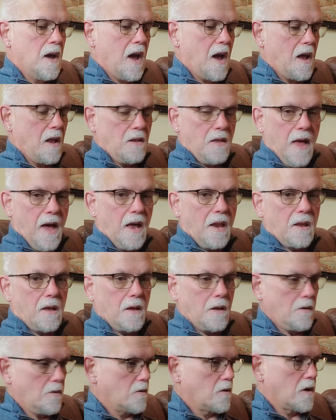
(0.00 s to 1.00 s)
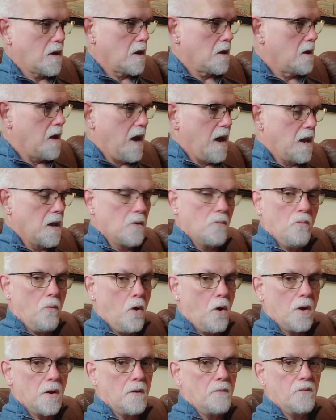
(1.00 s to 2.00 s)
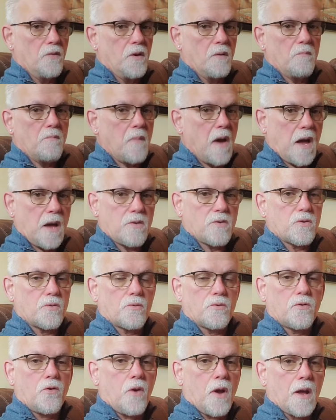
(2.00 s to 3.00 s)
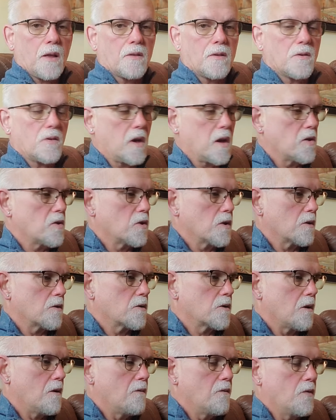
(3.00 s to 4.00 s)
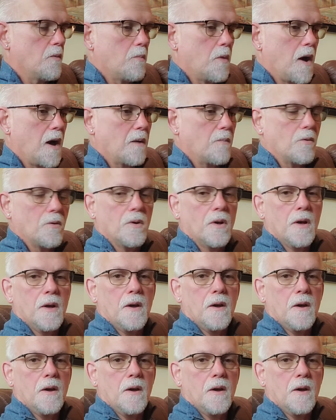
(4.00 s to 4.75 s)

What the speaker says: and that is in any one of the major translations of the Bible.